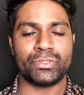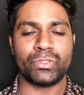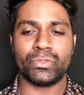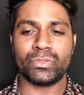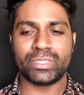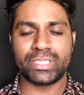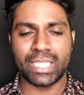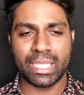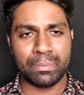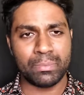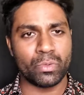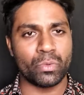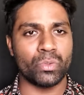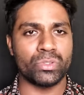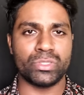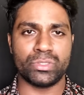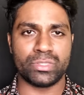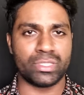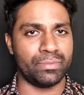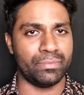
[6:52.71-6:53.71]
So same
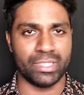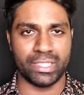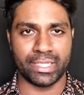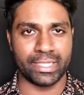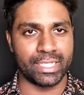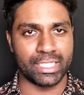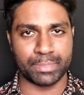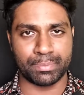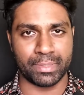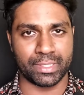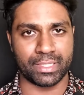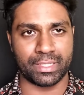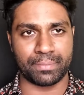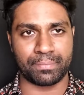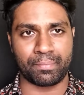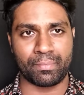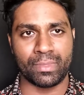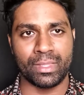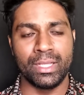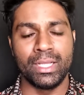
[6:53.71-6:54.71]
goes with English
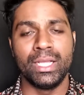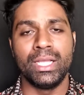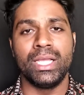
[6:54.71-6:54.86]
speaking.